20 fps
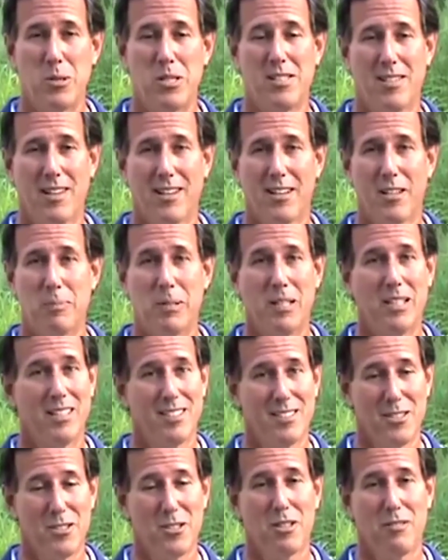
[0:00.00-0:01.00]
we stand up and
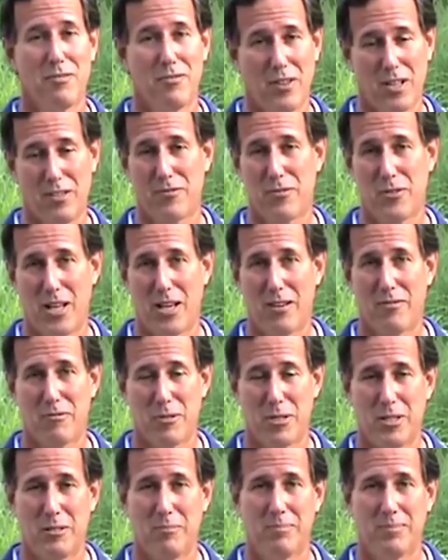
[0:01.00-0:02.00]
continue to fight for that
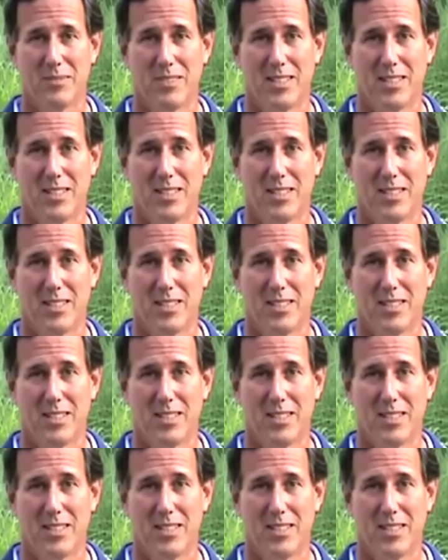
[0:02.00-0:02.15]
freedom.